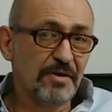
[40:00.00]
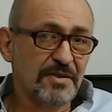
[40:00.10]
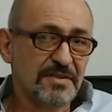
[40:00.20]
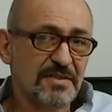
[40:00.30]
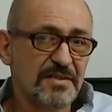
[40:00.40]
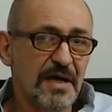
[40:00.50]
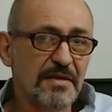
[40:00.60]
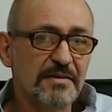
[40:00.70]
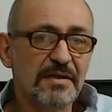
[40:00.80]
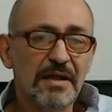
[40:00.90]
first
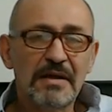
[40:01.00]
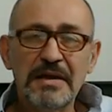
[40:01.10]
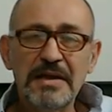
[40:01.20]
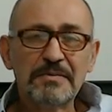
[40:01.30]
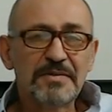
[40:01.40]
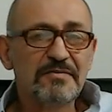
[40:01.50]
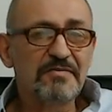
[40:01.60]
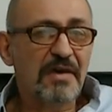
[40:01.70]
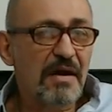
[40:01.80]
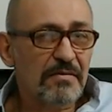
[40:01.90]
started, it was
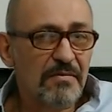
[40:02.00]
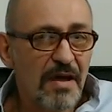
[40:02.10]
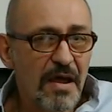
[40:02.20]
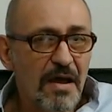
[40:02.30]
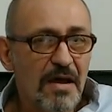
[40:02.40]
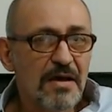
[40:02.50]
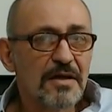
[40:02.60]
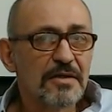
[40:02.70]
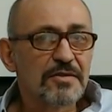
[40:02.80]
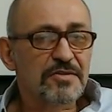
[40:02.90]
very rare
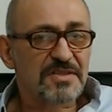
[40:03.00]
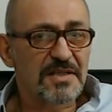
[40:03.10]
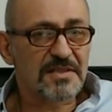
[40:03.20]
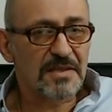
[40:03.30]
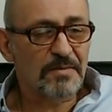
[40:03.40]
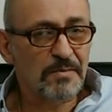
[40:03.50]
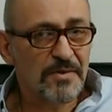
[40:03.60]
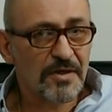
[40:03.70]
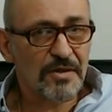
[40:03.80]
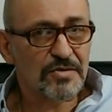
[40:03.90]
to see someone
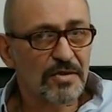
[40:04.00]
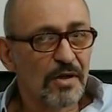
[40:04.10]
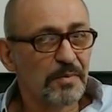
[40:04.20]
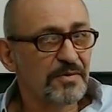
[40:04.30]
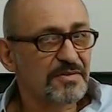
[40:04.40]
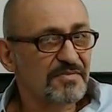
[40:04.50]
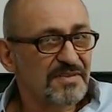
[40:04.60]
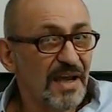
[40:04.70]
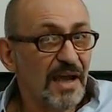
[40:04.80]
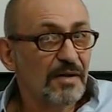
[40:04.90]
with a control pause of
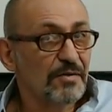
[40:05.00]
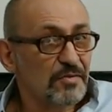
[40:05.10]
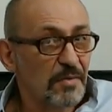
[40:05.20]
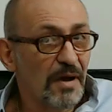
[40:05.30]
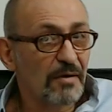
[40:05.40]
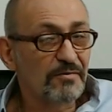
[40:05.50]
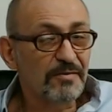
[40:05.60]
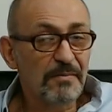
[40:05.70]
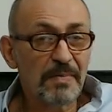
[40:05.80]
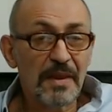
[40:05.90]
10 or
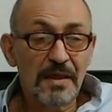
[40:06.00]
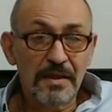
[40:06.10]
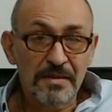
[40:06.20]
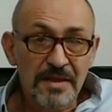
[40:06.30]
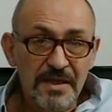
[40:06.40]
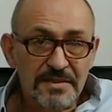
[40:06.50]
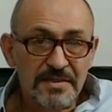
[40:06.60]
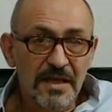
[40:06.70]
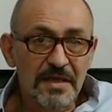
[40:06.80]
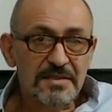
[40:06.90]
12.
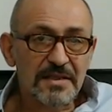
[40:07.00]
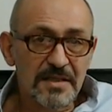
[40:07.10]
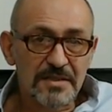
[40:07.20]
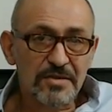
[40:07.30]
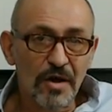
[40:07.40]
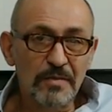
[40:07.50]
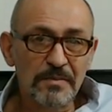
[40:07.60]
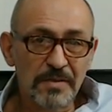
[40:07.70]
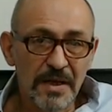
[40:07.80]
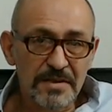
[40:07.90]
These days, it is
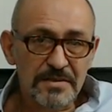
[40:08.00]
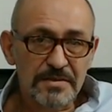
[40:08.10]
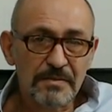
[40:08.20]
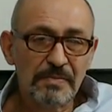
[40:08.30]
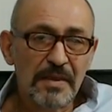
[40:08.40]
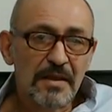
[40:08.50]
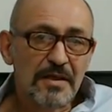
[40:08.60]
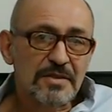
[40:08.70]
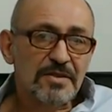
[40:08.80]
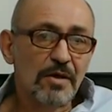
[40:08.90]
commonplace.
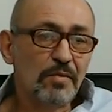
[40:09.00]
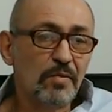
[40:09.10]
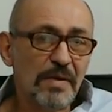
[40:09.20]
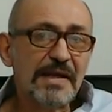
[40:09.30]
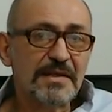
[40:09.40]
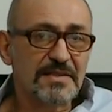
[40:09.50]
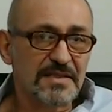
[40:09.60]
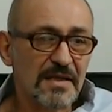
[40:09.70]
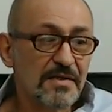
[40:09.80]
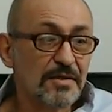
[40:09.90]
So we can
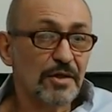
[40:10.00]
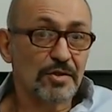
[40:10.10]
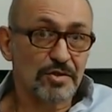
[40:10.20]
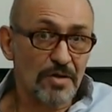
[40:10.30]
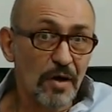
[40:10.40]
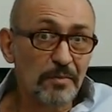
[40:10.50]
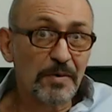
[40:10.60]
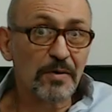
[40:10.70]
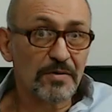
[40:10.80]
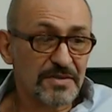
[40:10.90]
see that the control
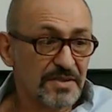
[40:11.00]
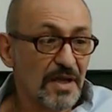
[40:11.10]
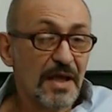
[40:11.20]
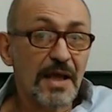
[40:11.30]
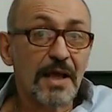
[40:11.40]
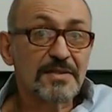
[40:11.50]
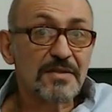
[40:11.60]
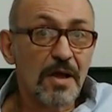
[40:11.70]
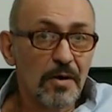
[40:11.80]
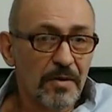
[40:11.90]
pause is
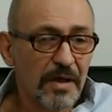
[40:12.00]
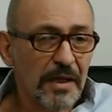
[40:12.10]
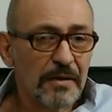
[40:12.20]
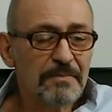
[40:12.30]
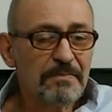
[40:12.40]
lowering.